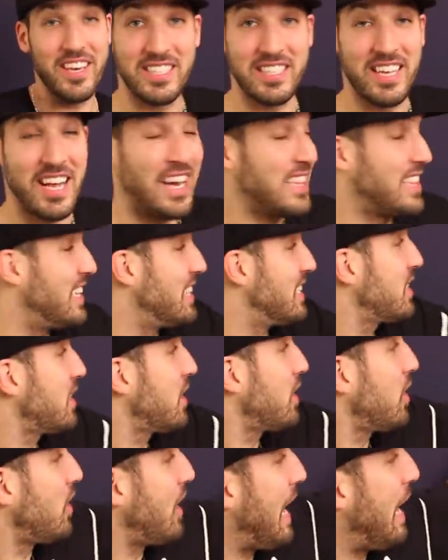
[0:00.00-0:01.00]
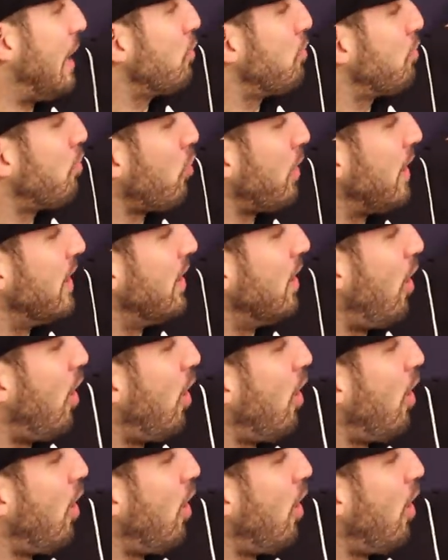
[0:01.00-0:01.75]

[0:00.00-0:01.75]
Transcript: It's got this cloud print